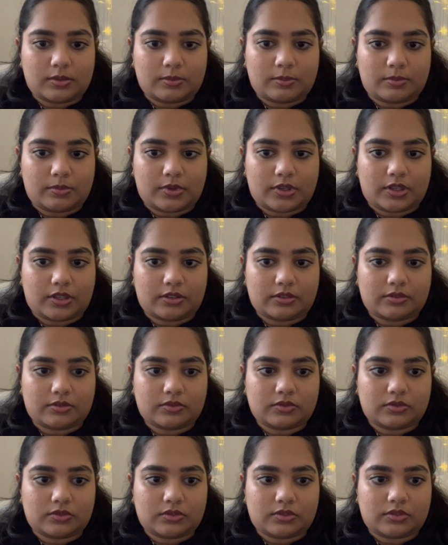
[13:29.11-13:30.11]
but
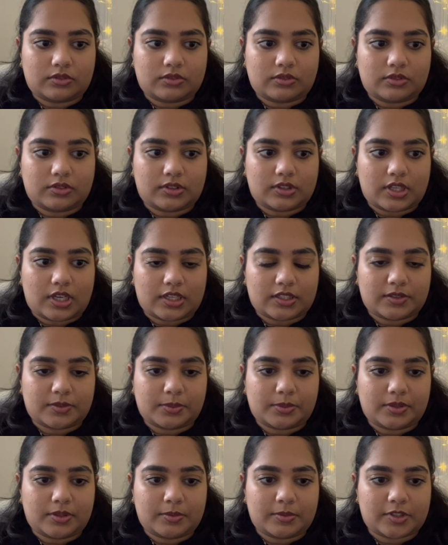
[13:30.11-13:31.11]
that's
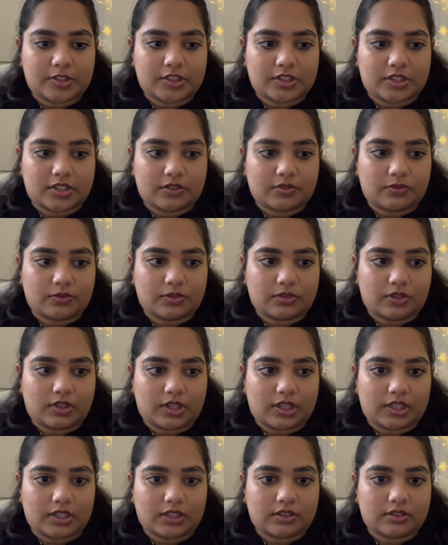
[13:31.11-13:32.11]
pretty much it for
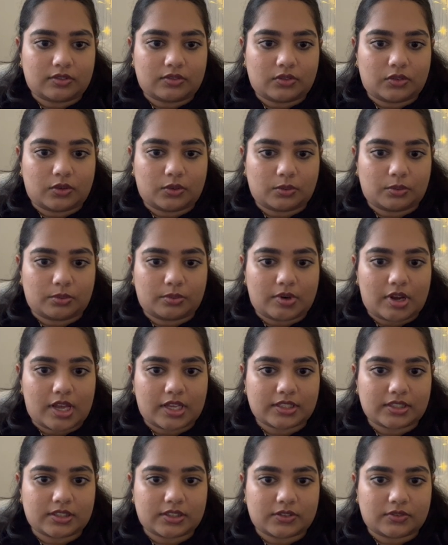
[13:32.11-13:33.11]
like the
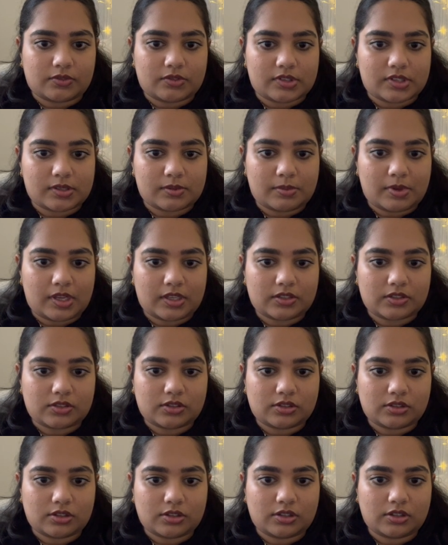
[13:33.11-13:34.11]
rest of the
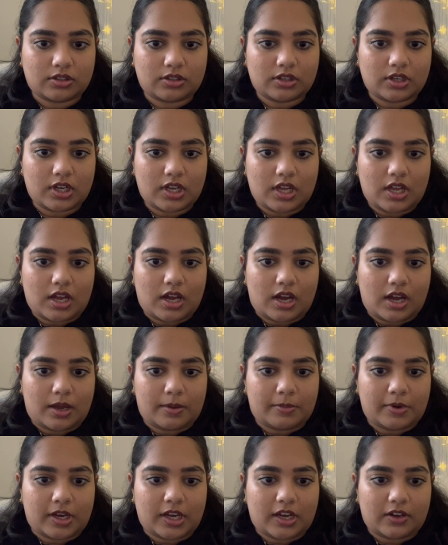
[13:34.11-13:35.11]
semester. I
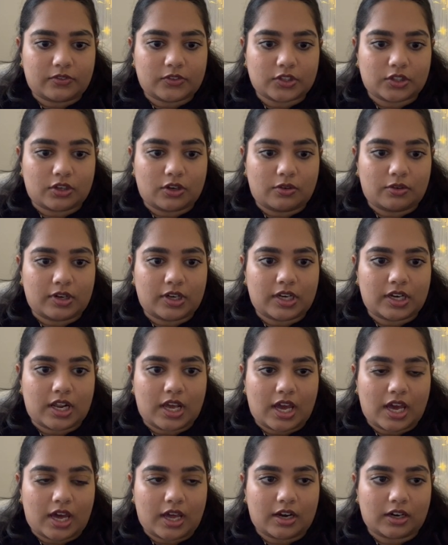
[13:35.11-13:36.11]
might have to go in and
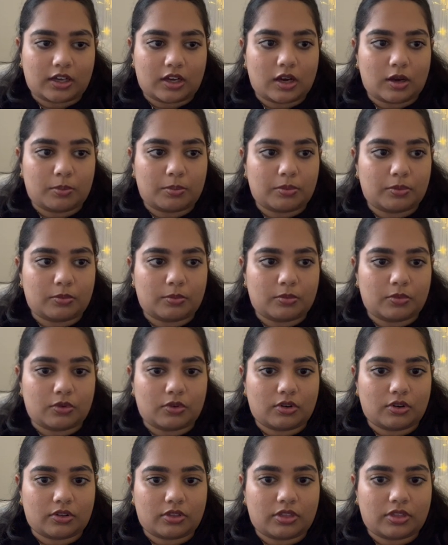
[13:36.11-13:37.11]
add a couple
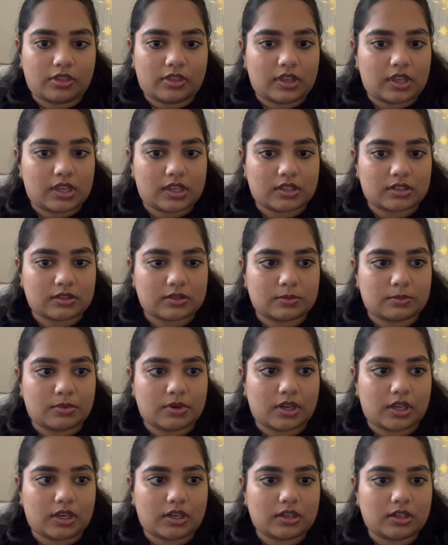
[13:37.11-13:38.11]
more things,
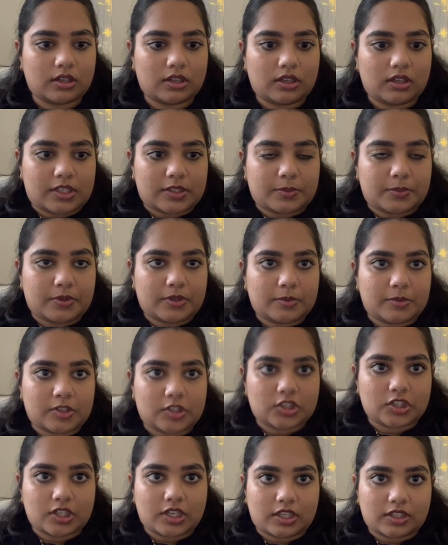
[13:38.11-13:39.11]
but that's pretty
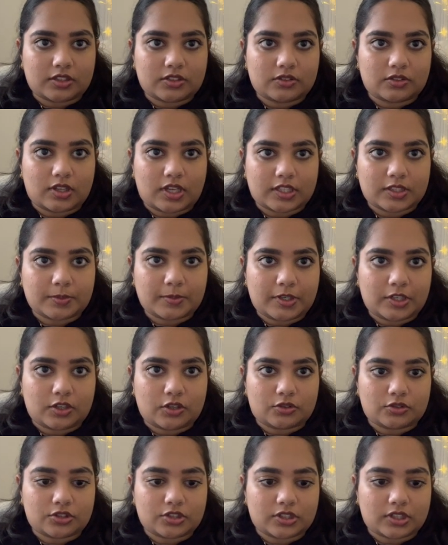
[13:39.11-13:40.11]
much it. So that's my
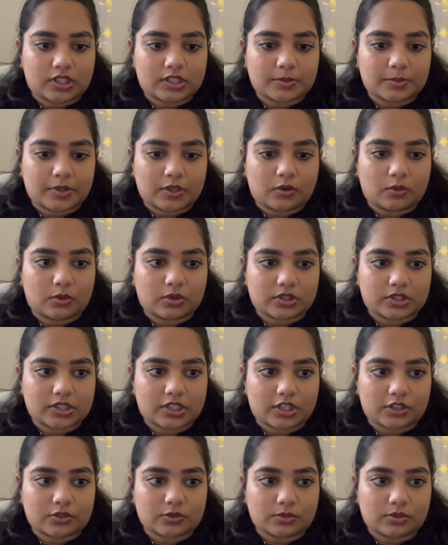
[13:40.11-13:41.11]
Notion, that's my course
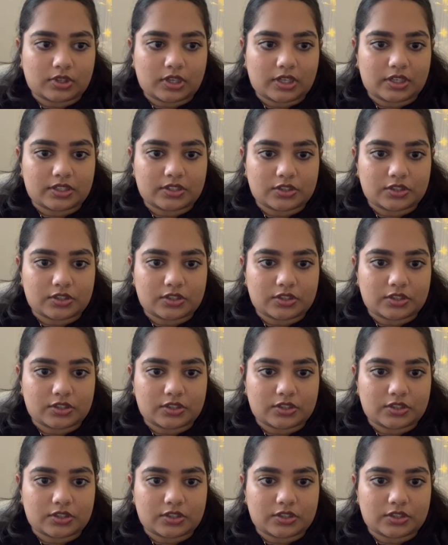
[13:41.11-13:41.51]
schedule kind of